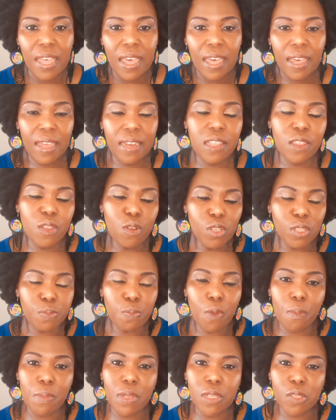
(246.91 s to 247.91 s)
And in those
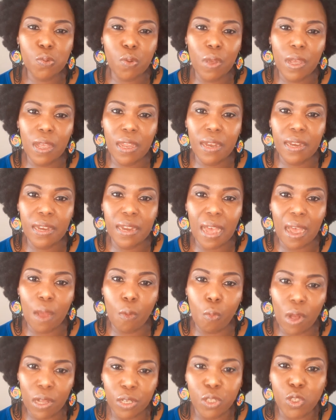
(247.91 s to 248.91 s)
moments when I
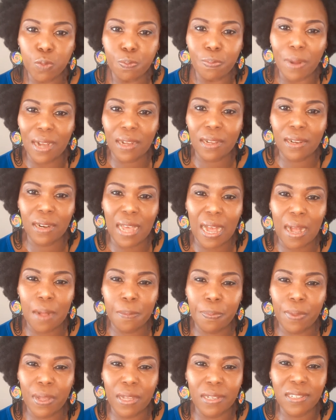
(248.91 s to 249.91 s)
want to buckle
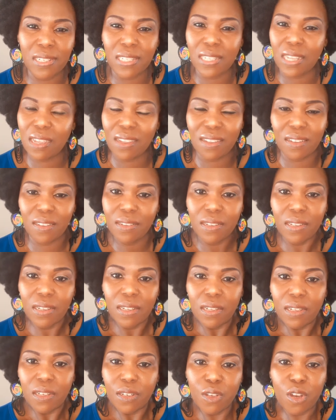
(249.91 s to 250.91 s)
up and say,
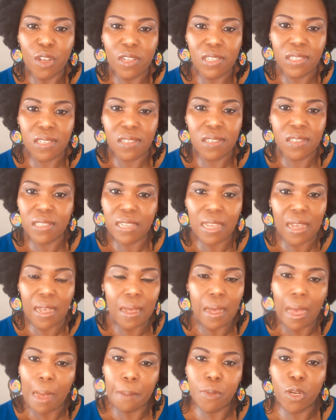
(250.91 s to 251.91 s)
nonsense,
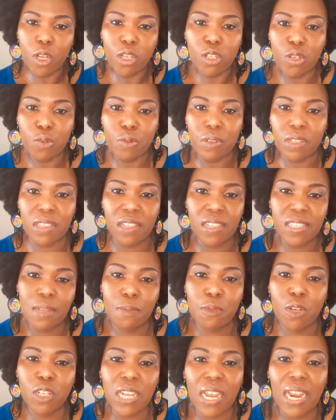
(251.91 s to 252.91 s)
I'm not doing this,
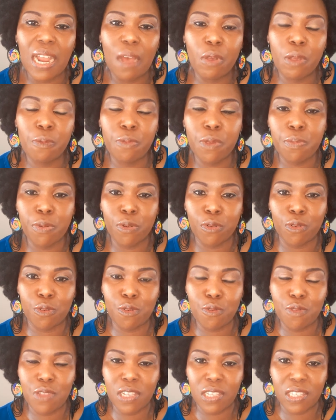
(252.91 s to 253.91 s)
I'm not allowing people to
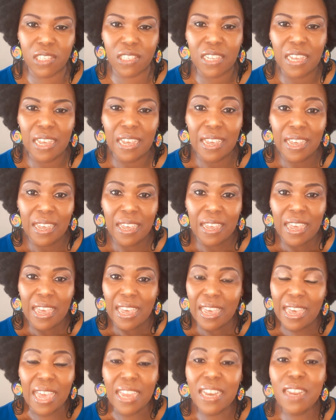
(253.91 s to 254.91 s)
do this
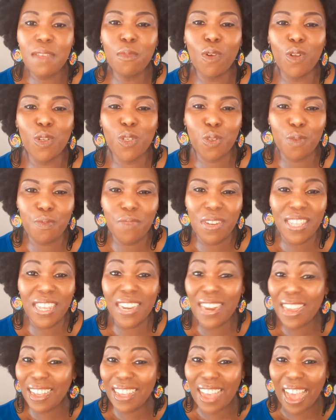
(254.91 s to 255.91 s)
anymore to me, then
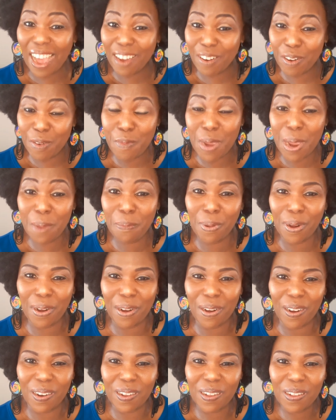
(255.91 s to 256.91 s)
I
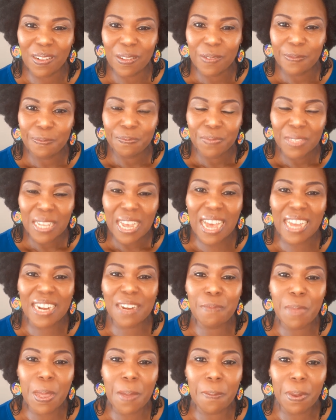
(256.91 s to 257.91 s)

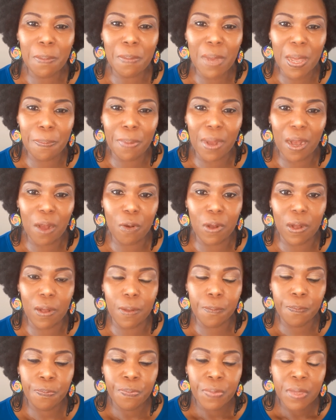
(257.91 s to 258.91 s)
remember my power.